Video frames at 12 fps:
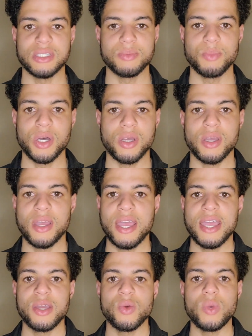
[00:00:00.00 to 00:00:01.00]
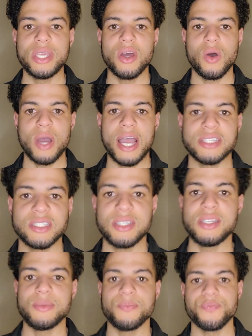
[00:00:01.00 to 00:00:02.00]
But we don't
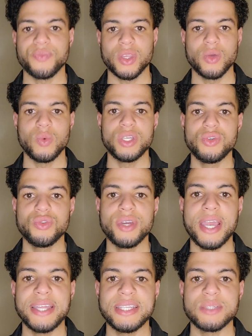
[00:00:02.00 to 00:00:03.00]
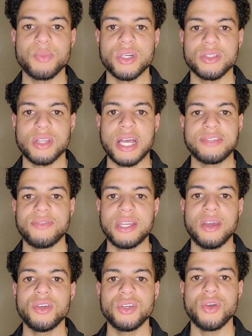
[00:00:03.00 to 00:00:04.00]
actually when you create this personalized
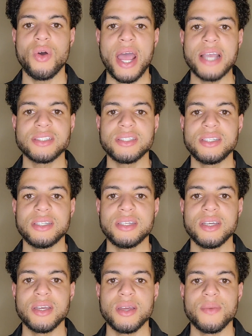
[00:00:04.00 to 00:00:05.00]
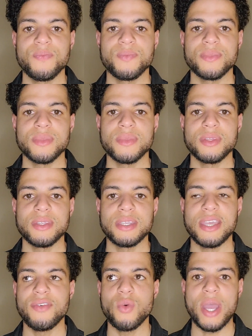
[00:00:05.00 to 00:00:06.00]
video, you don't actually
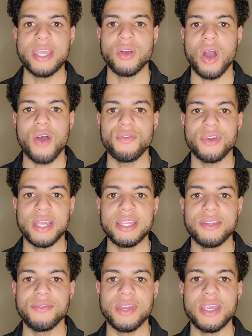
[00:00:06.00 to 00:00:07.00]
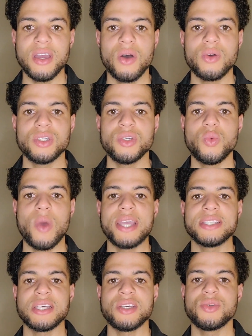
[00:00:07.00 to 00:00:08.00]
give away your offer in the video. You wait
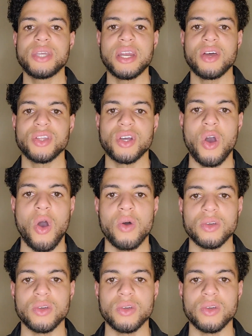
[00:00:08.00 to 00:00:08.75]
till you get on the call.